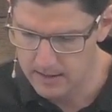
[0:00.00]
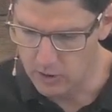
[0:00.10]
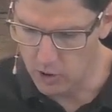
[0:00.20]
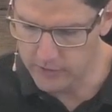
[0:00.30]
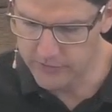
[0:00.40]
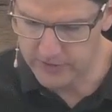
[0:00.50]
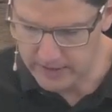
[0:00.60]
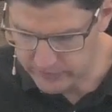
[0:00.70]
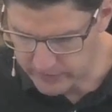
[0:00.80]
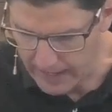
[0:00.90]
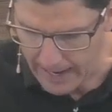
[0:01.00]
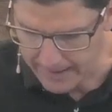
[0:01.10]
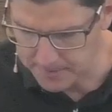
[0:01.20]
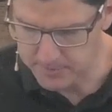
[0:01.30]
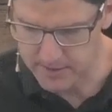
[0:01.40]
God says to
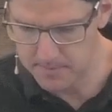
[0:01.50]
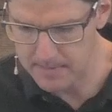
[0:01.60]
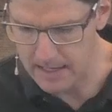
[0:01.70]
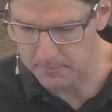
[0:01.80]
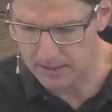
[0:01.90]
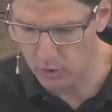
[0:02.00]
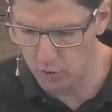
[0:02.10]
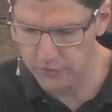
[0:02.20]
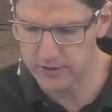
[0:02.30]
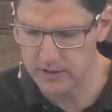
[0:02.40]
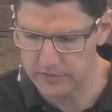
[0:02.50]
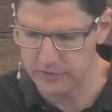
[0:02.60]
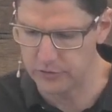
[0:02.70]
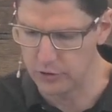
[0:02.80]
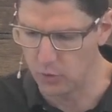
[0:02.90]
Adam, to the man, Because you
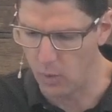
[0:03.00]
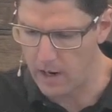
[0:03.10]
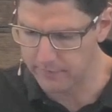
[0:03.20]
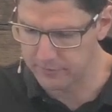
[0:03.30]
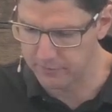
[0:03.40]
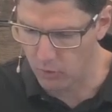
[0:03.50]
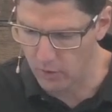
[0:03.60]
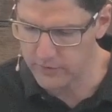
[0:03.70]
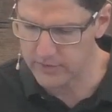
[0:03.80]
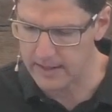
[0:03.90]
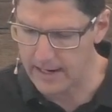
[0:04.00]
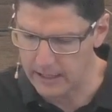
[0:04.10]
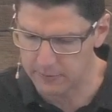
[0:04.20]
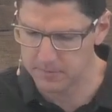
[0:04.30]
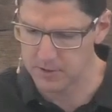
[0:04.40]
listened to your wife's voice and
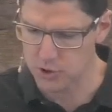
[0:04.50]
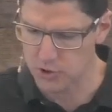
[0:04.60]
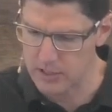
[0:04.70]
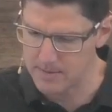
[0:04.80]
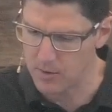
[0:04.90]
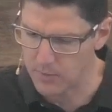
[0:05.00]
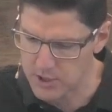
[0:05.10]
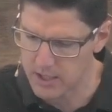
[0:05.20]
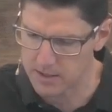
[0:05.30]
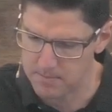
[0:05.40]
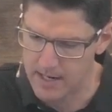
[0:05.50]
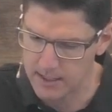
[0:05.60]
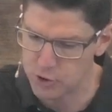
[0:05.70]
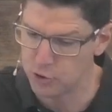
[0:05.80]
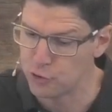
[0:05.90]
ate from the tree about which I
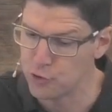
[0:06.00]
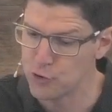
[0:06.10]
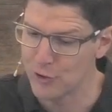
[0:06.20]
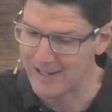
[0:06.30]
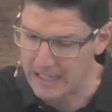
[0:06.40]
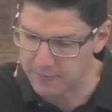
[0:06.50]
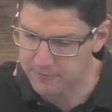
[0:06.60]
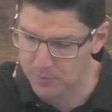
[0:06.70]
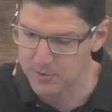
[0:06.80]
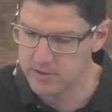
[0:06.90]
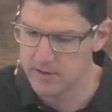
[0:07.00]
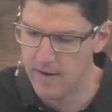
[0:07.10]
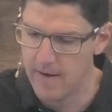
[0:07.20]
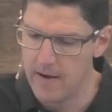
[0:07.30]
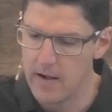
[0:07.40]
commanded you, do not eat from it,
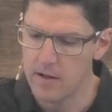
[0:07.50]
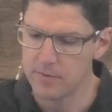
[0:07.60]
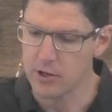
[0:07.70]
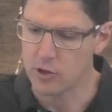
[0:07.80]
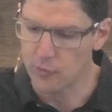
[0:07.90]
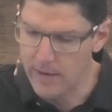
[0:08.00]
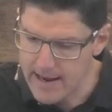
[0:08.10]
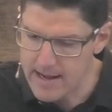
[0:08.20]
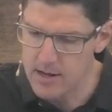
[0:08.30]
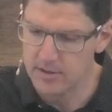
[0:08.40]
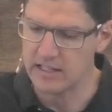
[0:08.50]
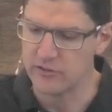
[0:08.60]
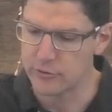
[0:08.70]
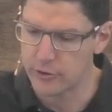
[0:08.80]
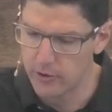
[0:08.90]
the ground
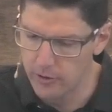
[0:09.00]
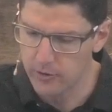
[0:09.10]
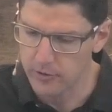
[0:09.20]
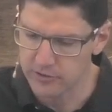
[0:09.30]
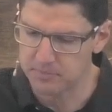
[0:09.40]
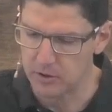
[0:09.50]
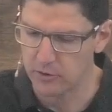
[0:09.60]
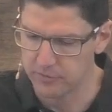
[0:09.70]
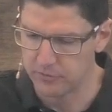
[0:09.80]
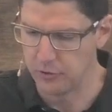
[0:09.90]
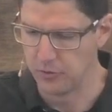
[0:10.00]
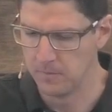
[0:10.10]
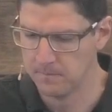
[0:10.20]
is cursed because of you.